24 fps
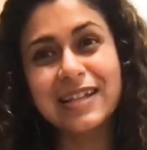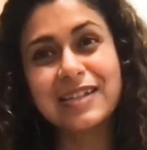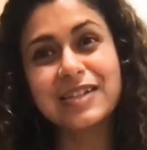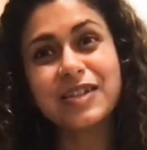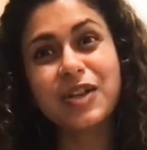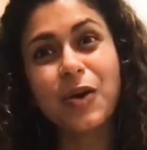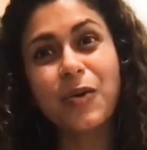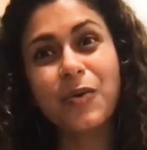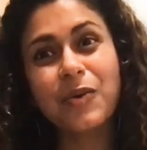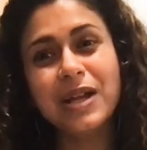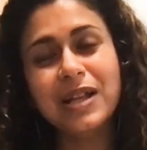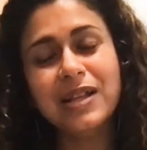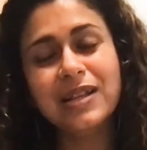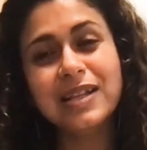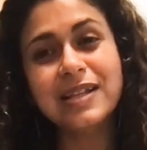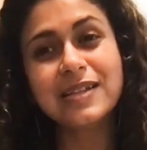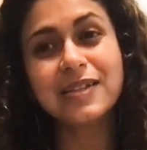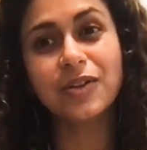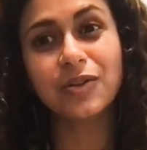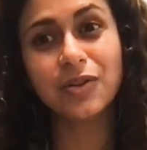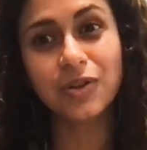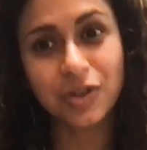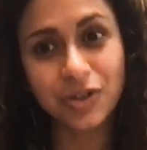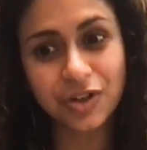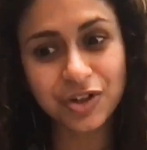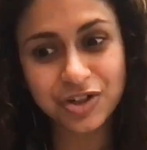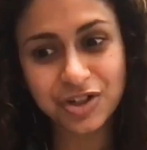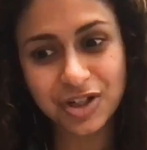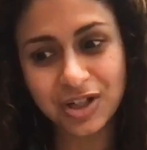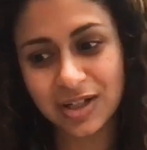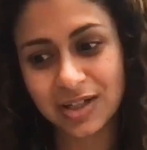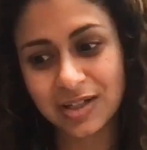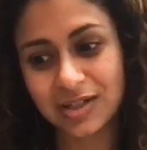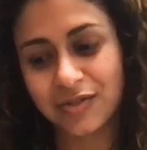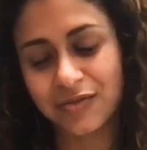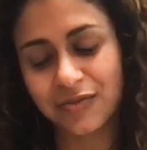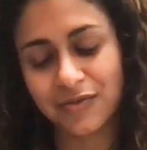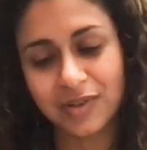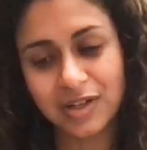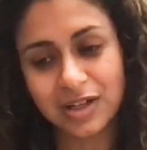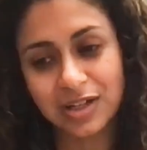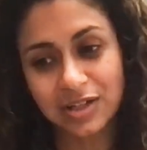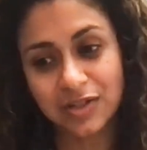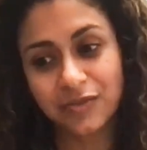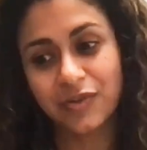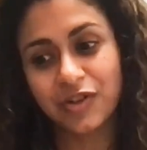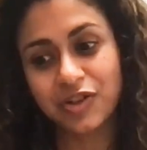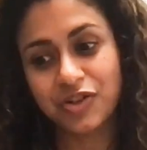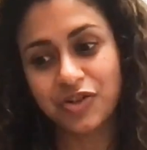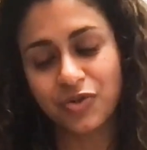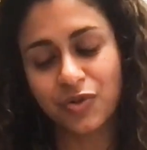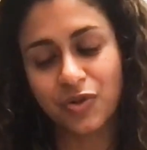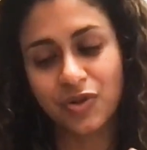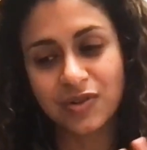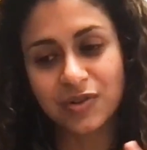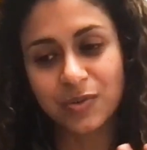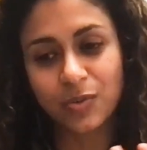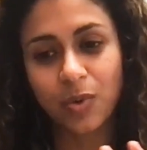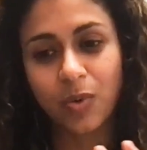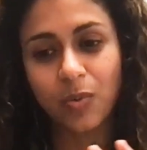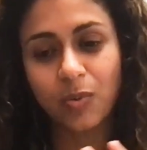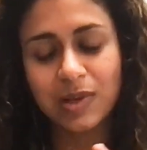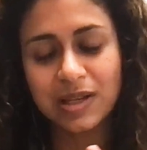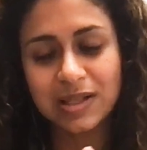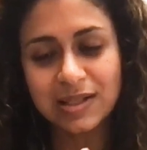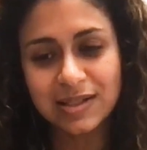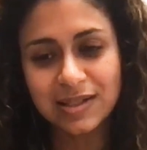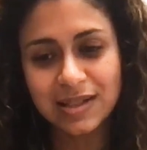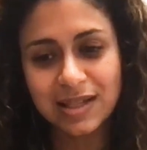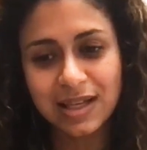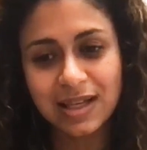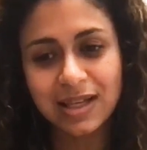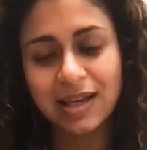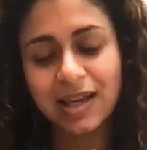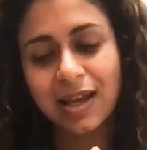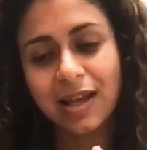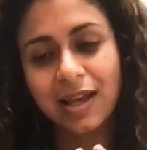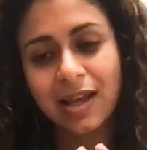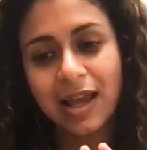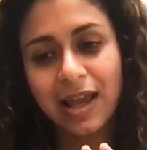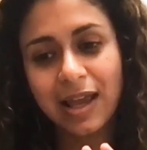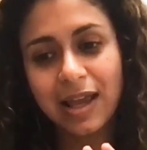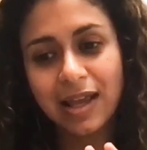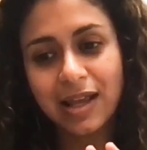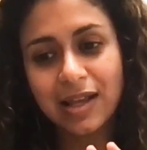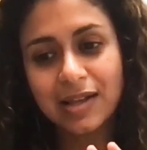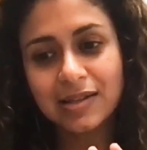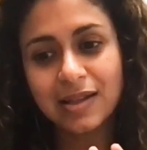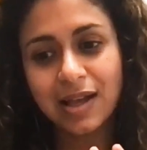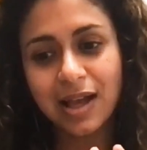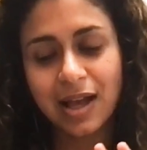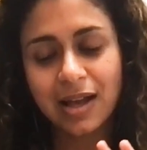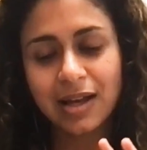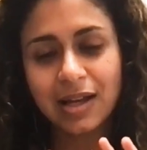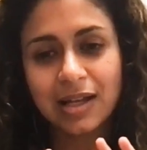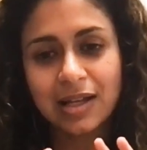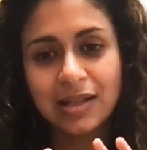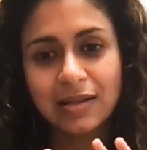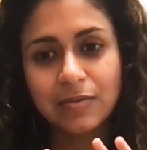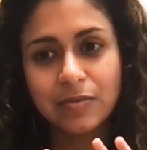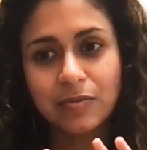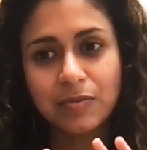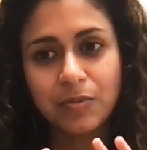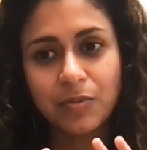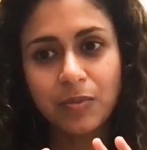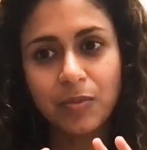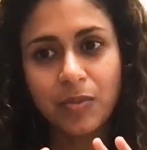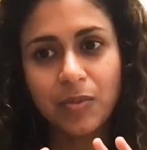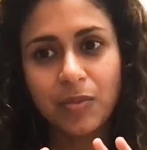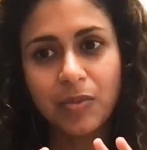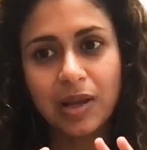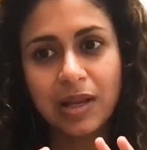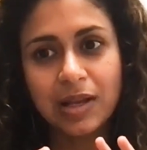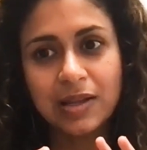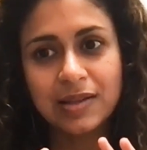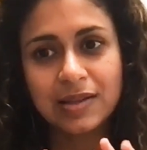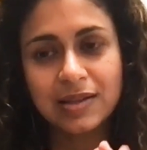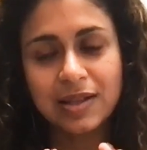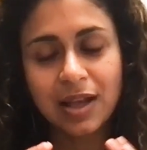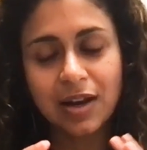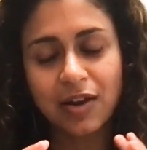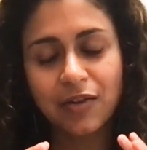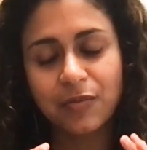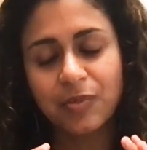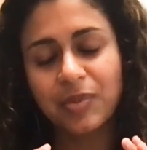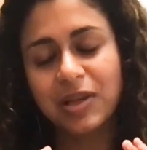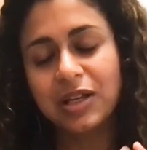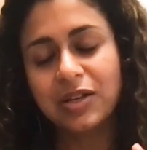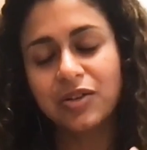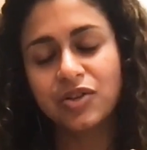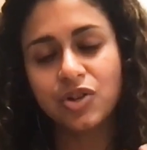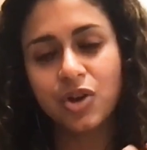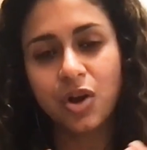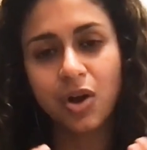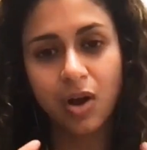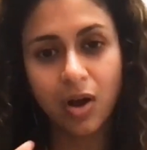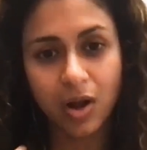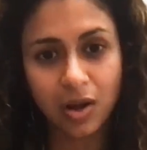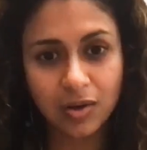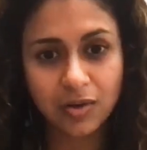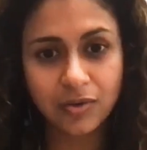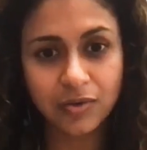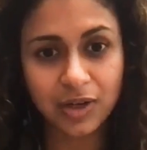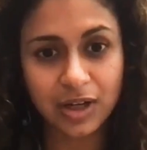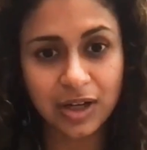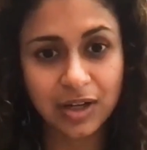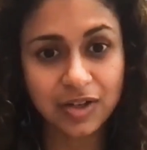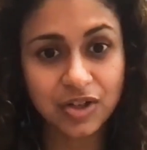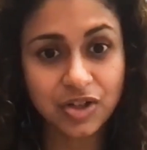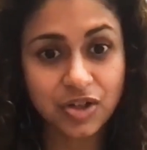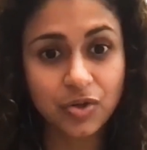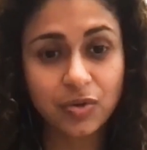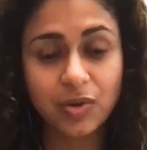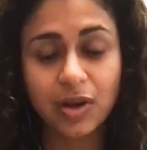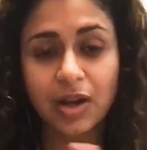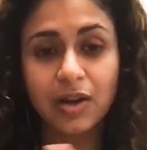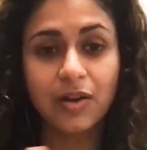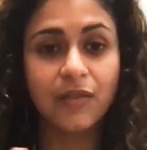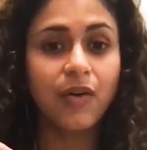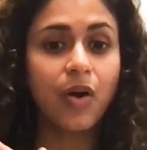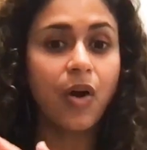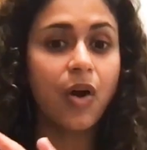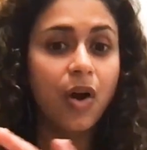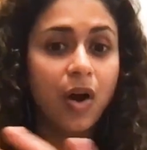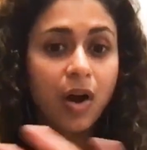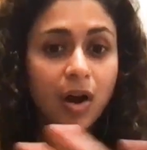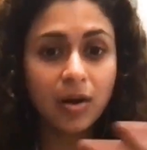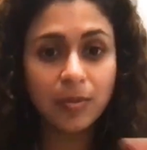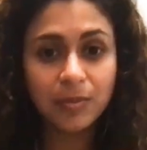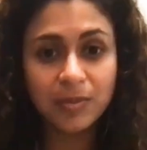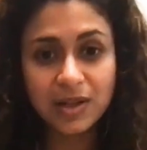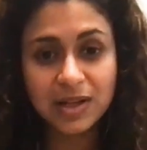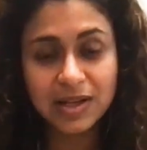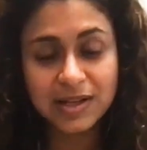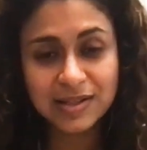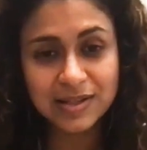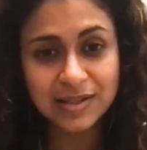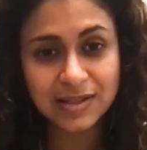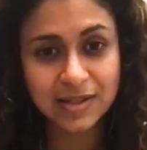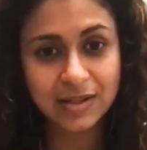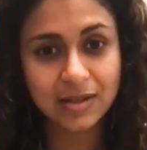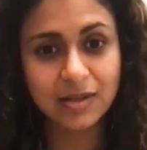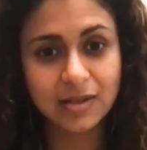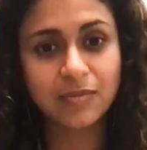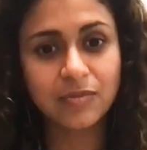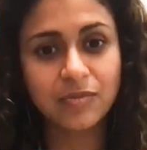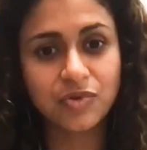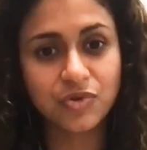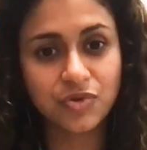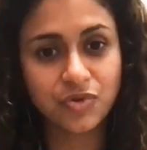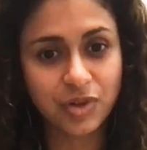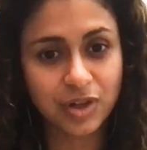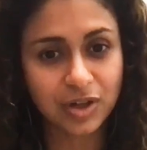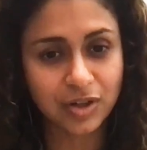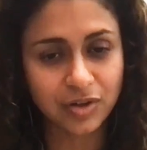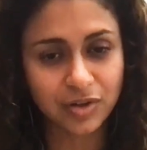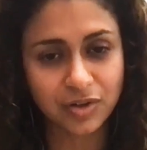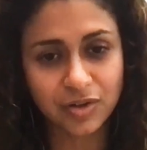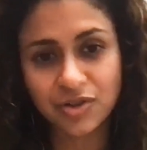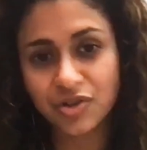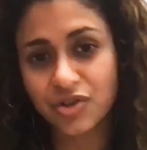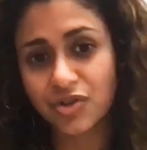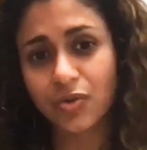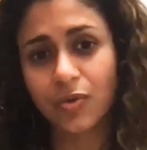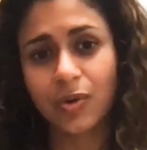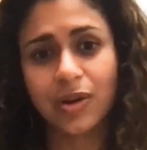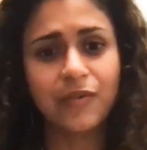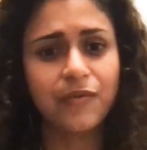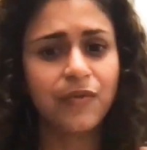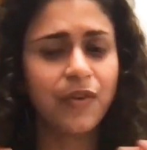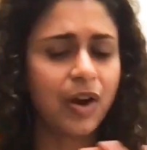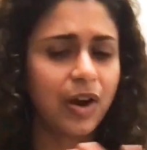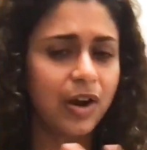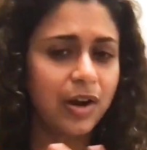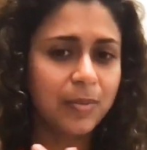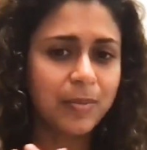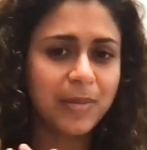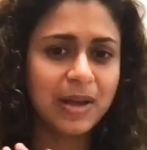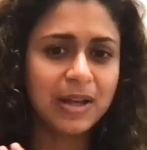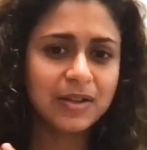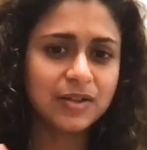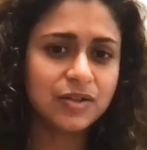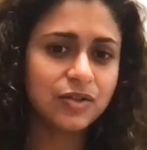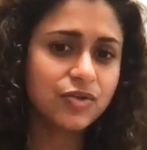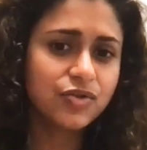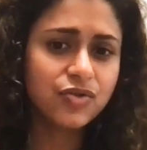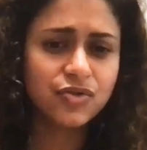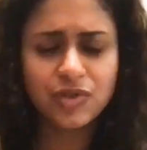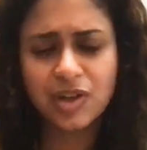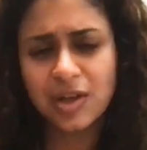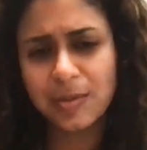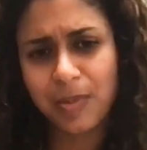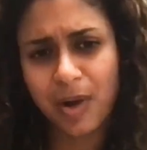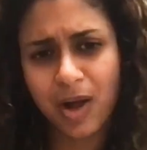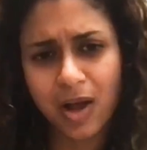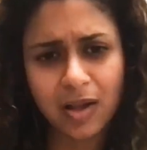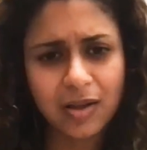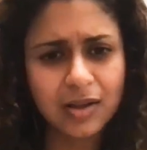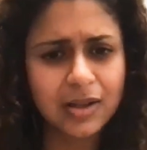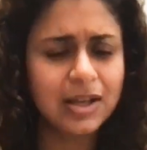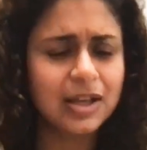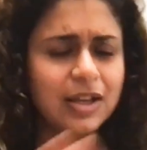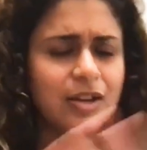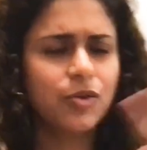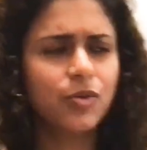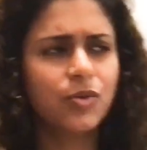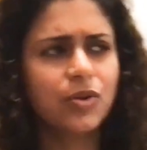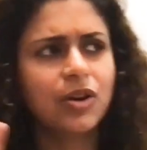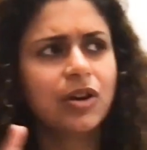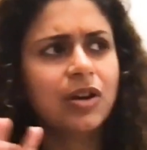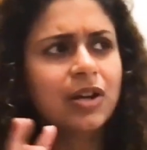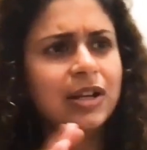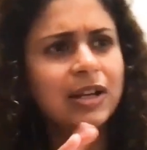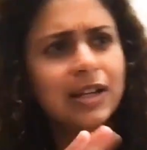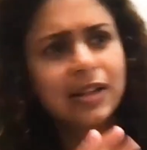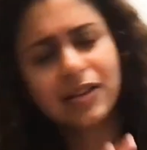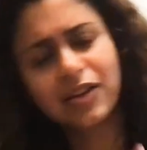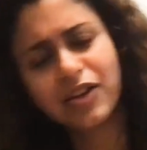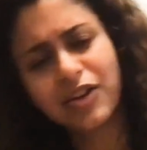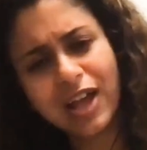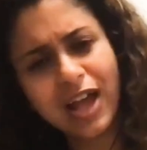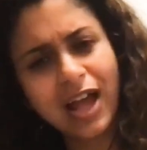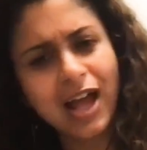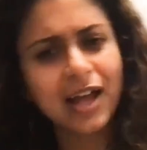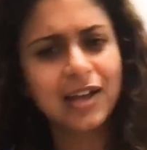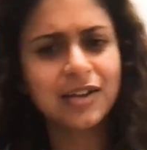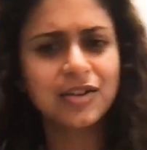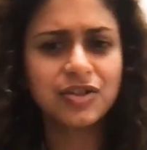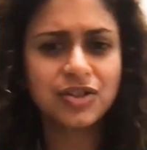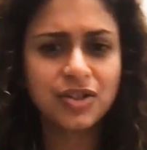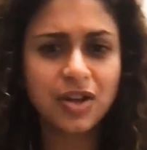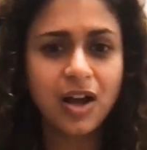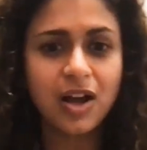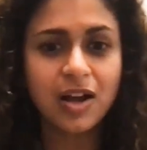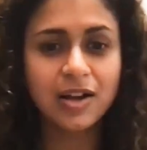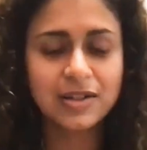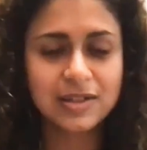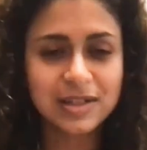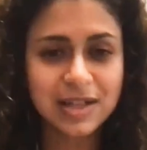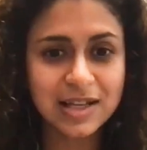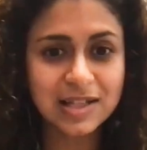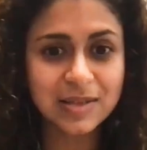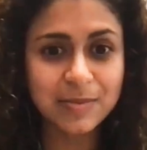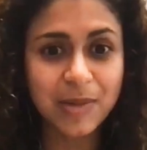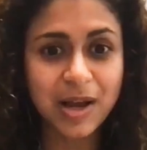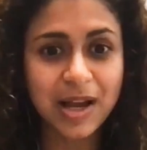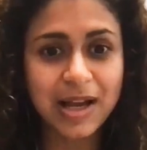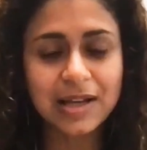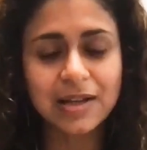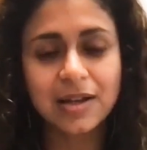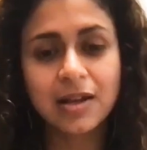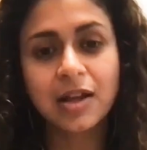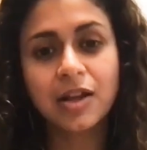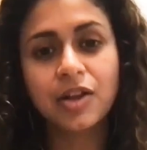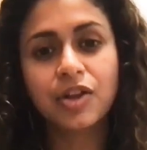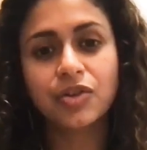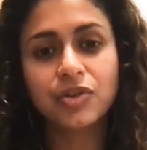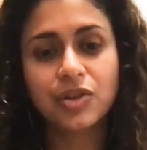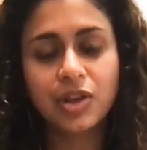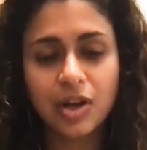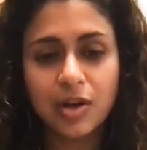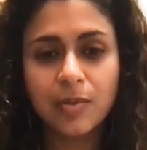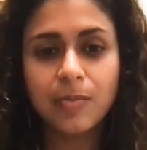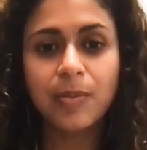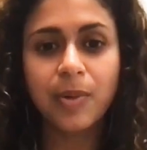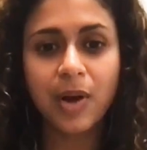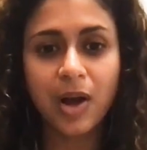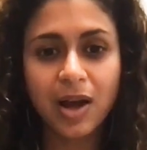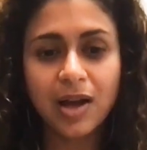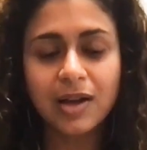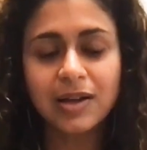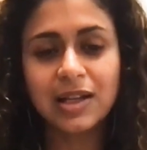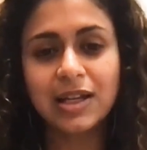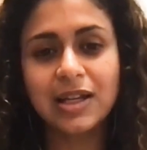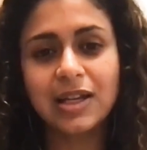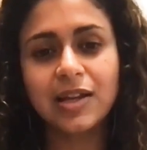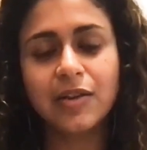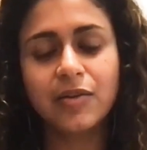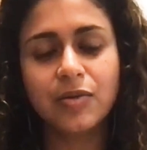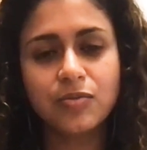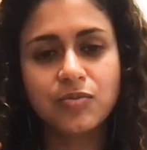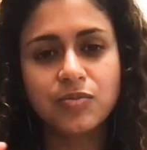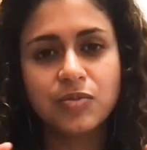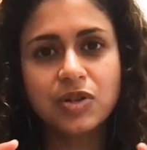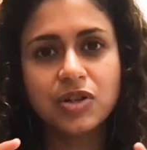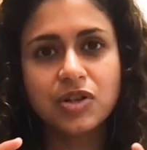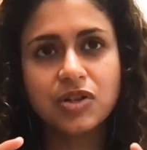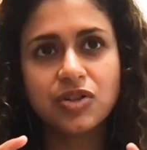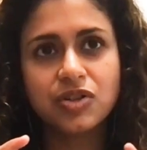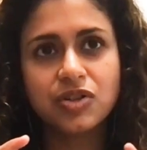And so in these allergic individuals, what we see is that instead of being tolerant to kind of harmless triggers, so environmental tree pollen or their cat, dog, dust mite, their body